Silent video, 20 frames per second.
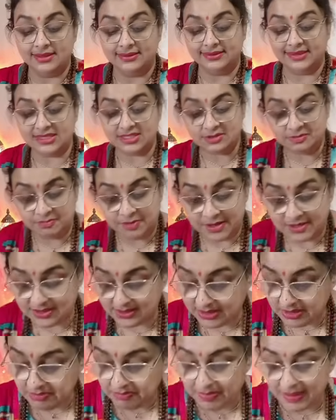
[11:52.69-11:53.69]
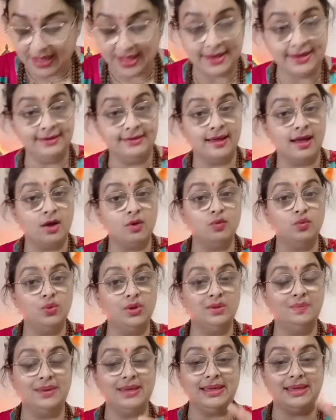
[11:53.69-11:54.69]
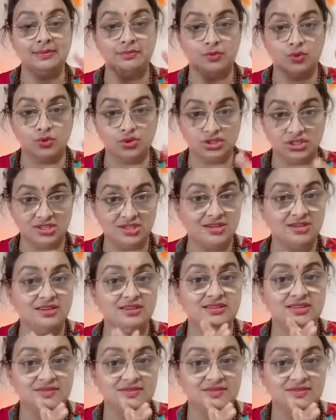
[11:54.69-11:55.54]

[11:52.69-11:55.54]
this person by now will be emotionally